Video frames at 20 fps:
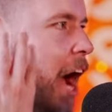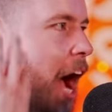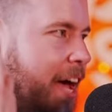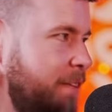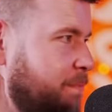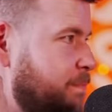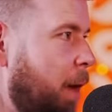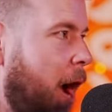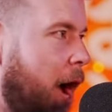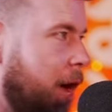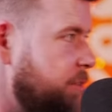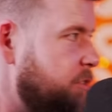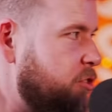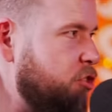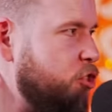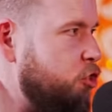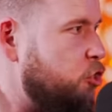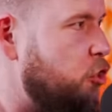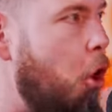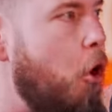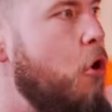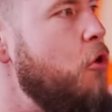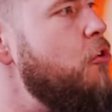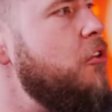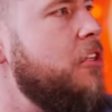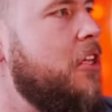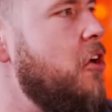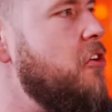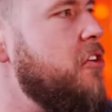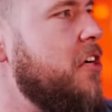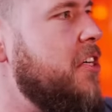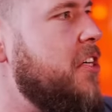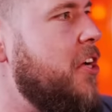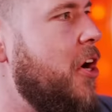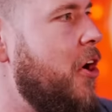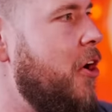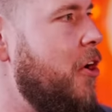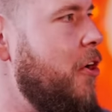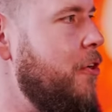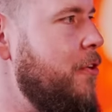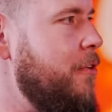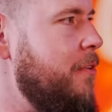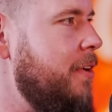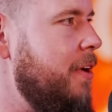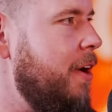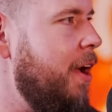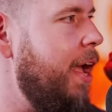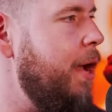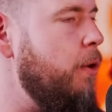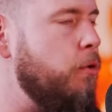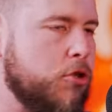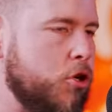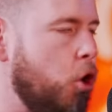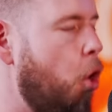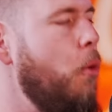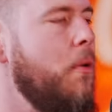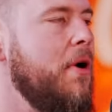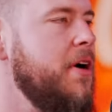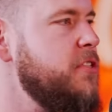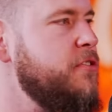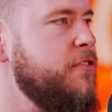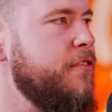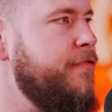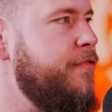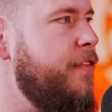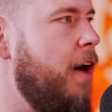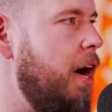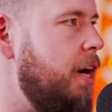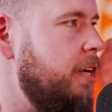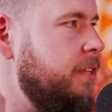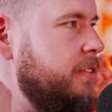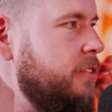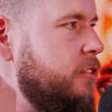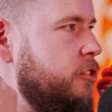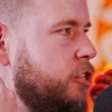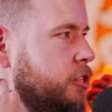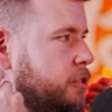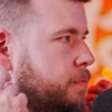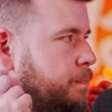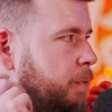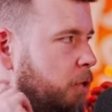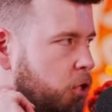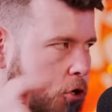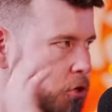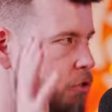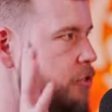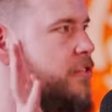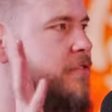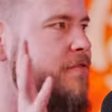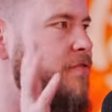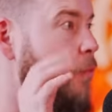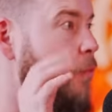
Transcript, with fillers: I, I so long ago it was always for fun, just because of